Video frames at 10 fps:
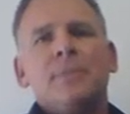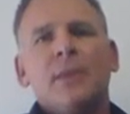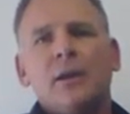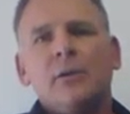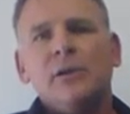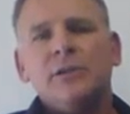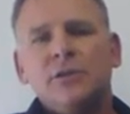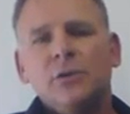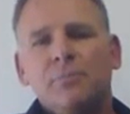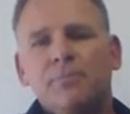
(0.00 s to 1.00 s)
not only
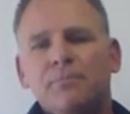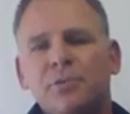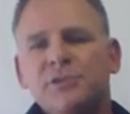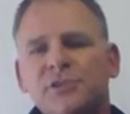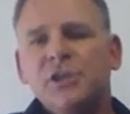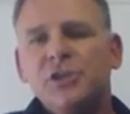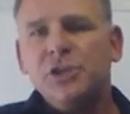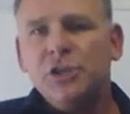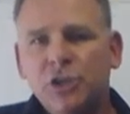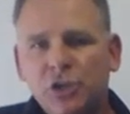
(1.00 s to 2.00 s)
to
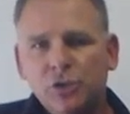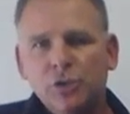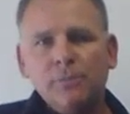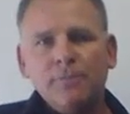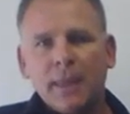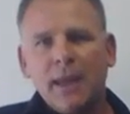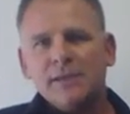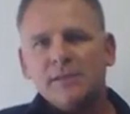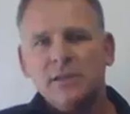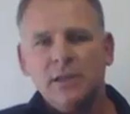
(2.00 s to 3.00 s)
position you
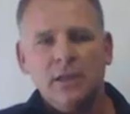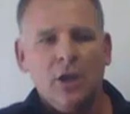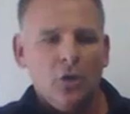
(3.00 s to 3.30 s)
as the